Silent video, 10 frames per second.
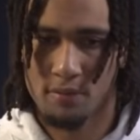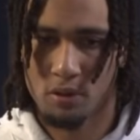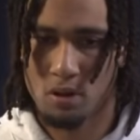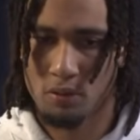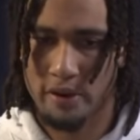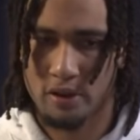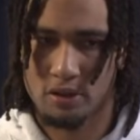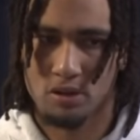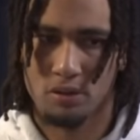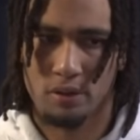He's came a long way in
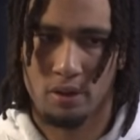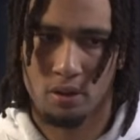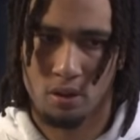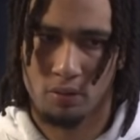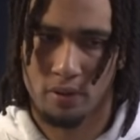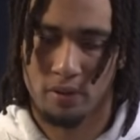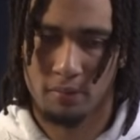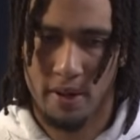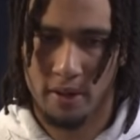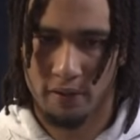his career, all the way
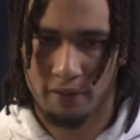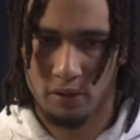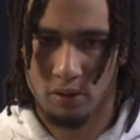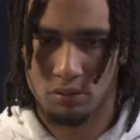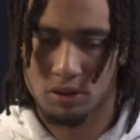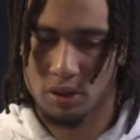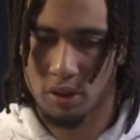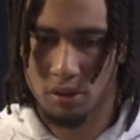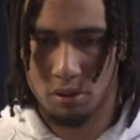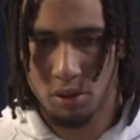back at FAU to
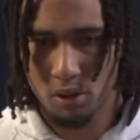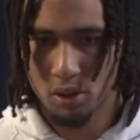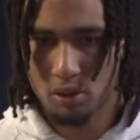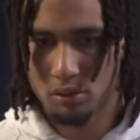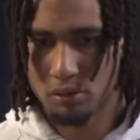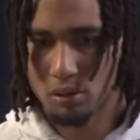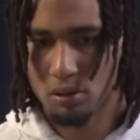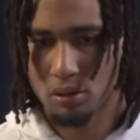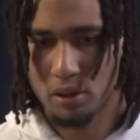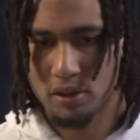here,
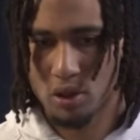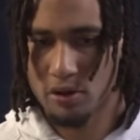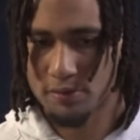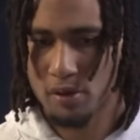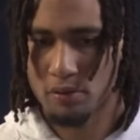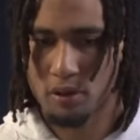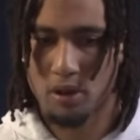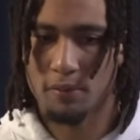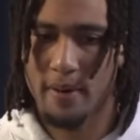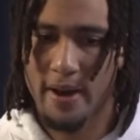and he's always been a
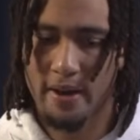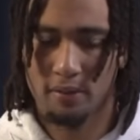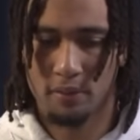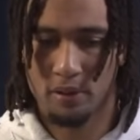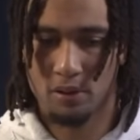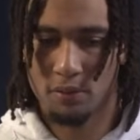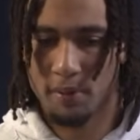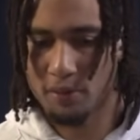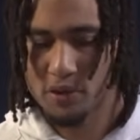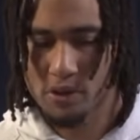really good back. But
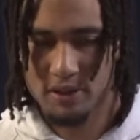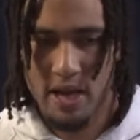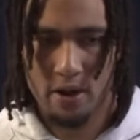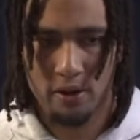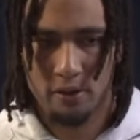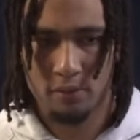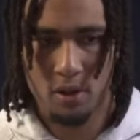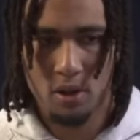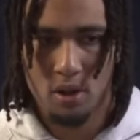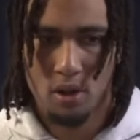people have always doubted him,
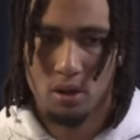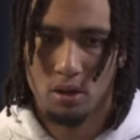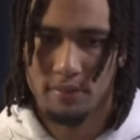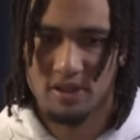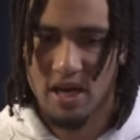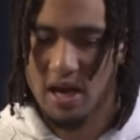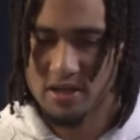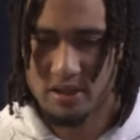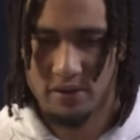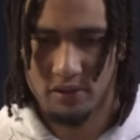his
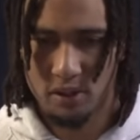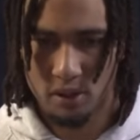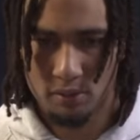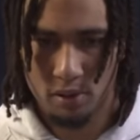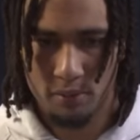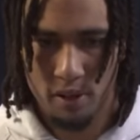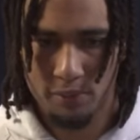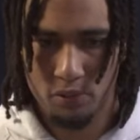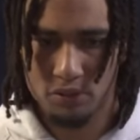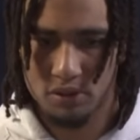size and everything. But
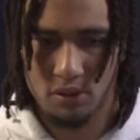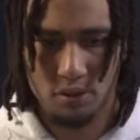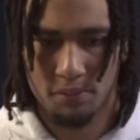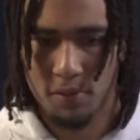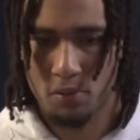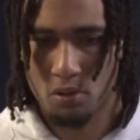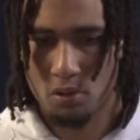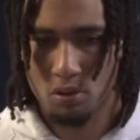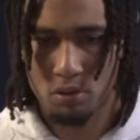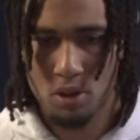he proves people
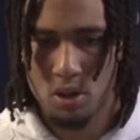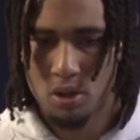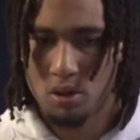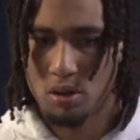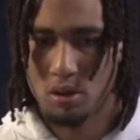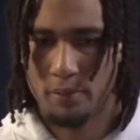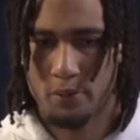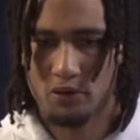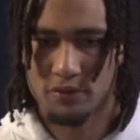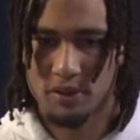wrong,
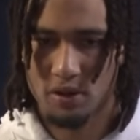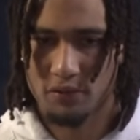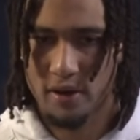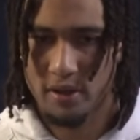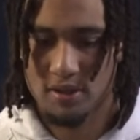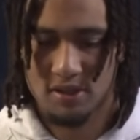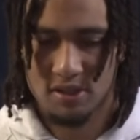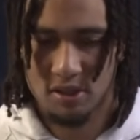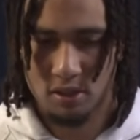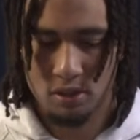and proves himself right
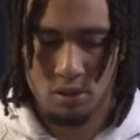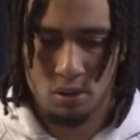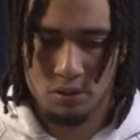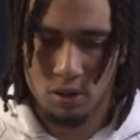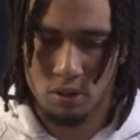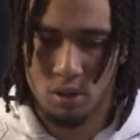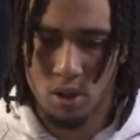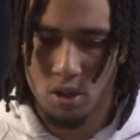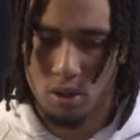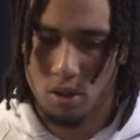consistently. So
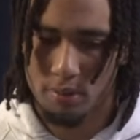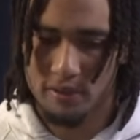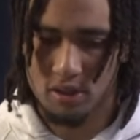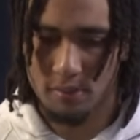it's